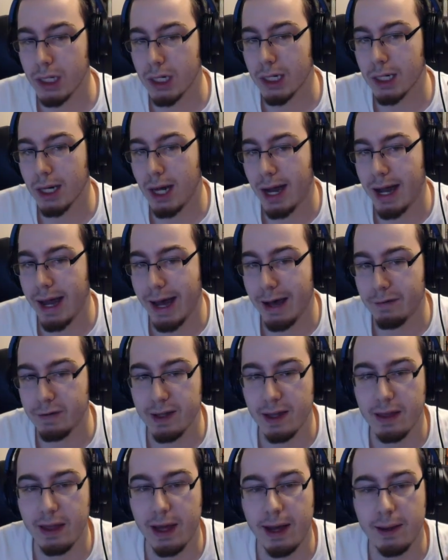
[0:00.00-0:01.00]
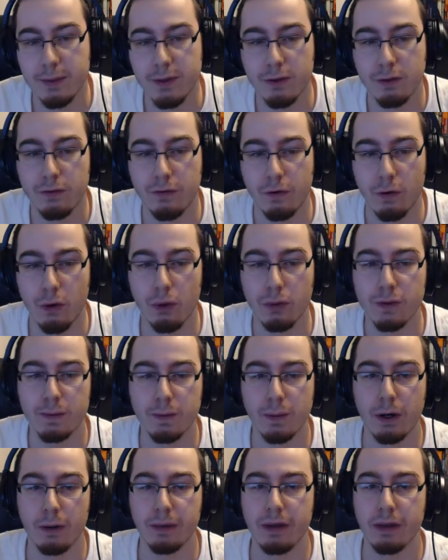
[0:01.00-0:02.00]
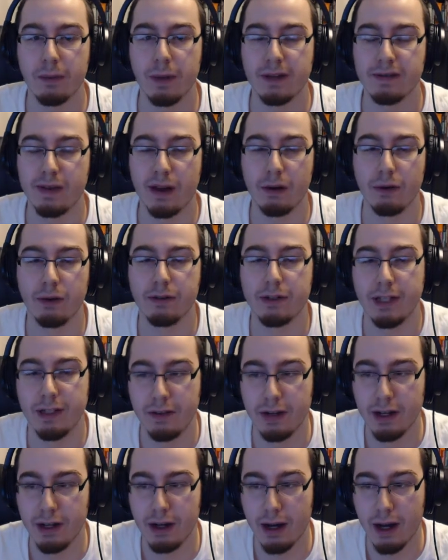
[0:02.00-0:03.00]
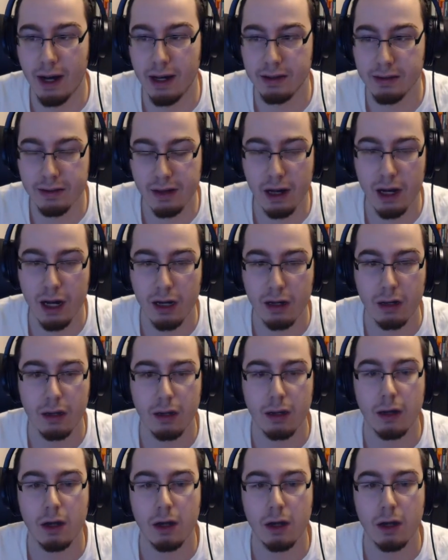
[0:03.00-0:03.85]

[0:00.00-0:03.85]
I have said that episode 4 was probably the best hour of TV I saw.